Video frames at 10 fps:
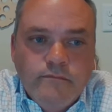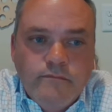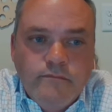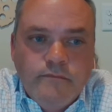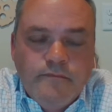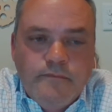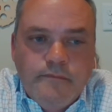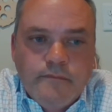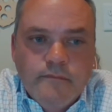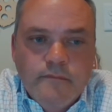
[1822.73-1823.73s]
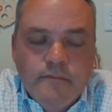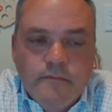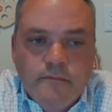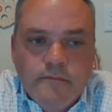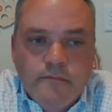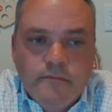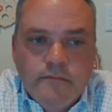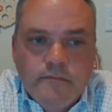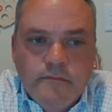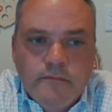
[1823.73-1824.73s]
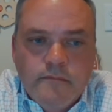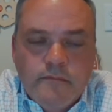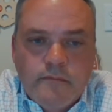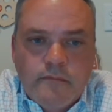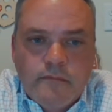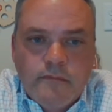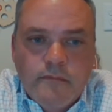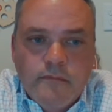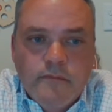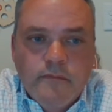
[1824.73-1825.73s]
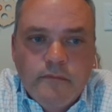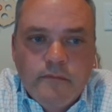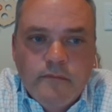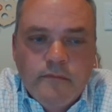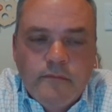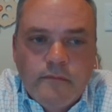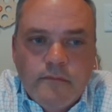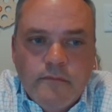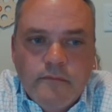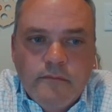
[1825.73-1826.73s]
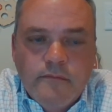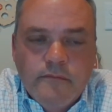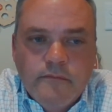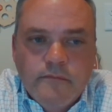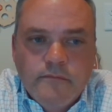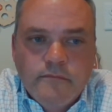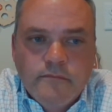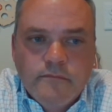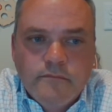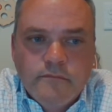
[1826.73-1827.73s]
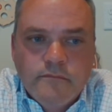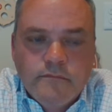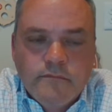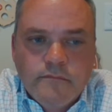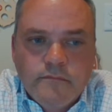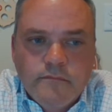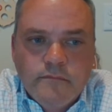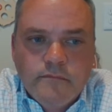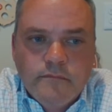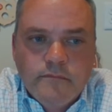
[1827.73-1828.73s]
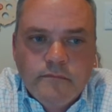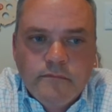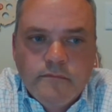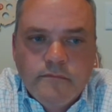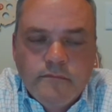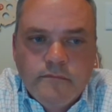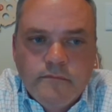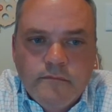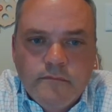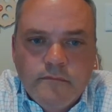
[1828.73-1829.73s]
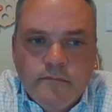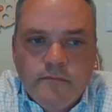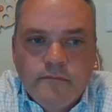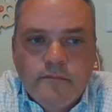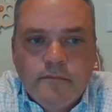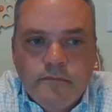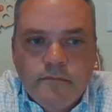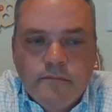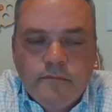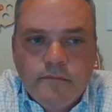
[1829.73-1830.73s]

The person shown says nothing.